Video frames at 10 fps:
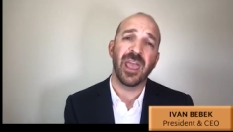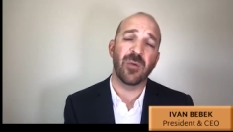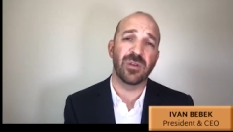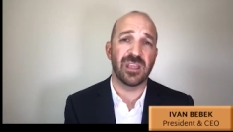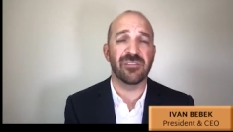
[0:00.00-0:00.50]

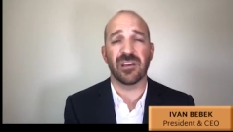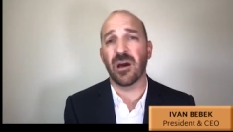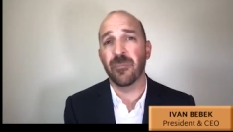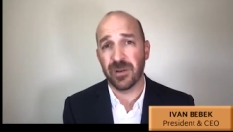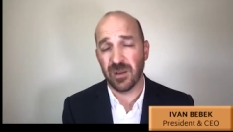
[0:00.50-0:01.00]
and would give the
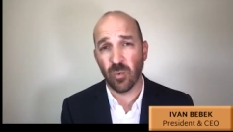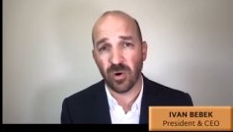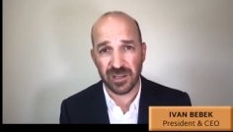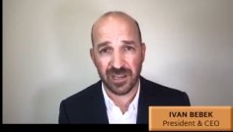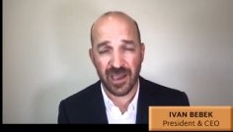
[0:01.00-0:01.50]
company
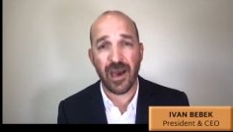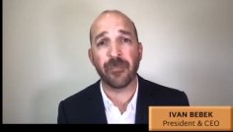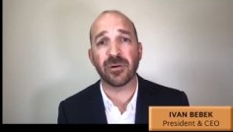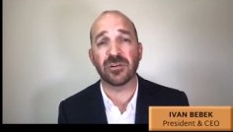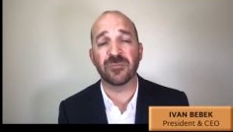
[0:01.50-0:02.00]
working
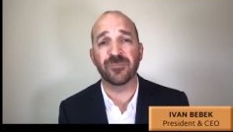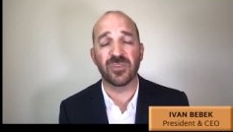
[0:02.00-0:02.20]
capital